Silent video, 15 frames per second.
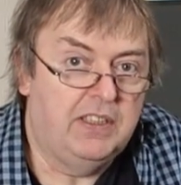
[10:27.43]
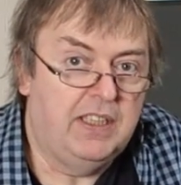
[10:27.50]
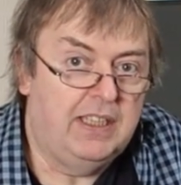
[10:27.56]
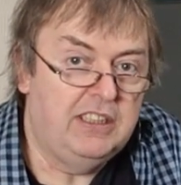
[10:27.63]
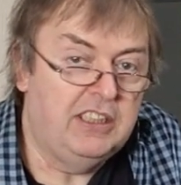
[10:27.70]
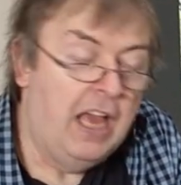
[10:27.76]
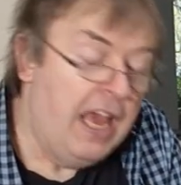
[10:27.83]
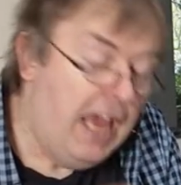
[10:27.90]
of
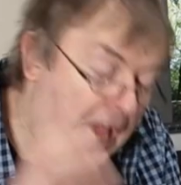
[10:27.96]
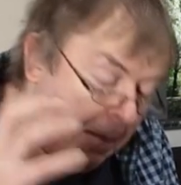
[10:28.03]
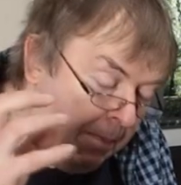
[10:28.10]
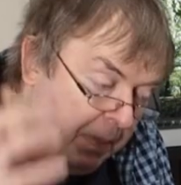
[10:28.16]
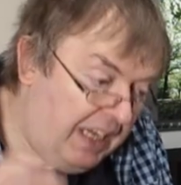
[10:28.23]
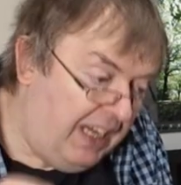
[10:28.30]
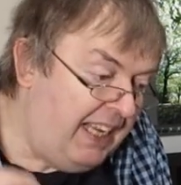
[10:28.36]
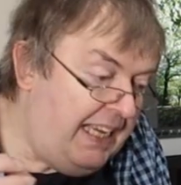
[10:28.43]
things,
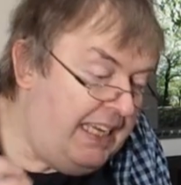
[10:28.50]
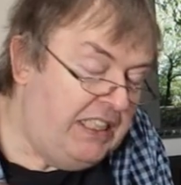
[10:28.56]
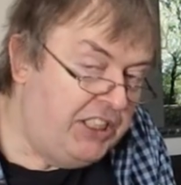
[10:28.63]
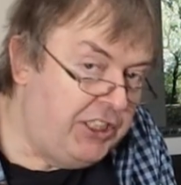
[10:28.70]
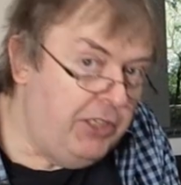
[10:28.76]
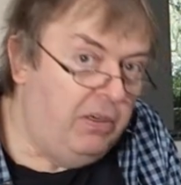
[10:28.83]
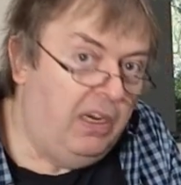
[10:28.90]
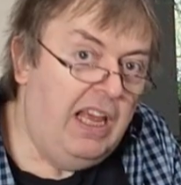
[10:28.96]
please
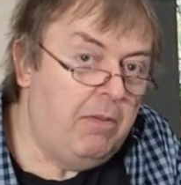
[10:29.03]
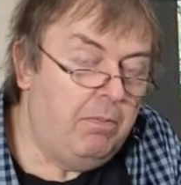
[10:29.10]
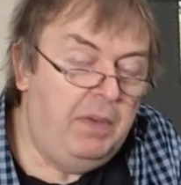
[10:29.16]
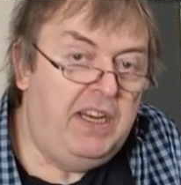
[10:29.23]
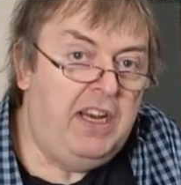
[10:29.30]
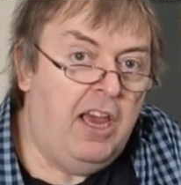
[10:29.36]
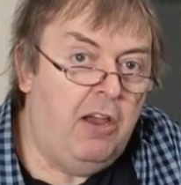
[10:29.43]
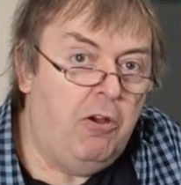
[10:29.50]
do let
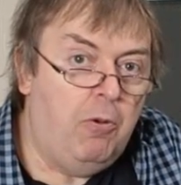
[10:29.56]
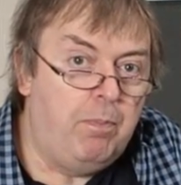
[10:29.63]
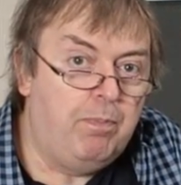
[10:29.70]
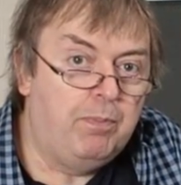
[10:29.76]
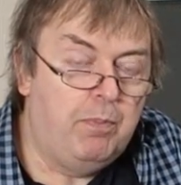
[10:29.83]
me know.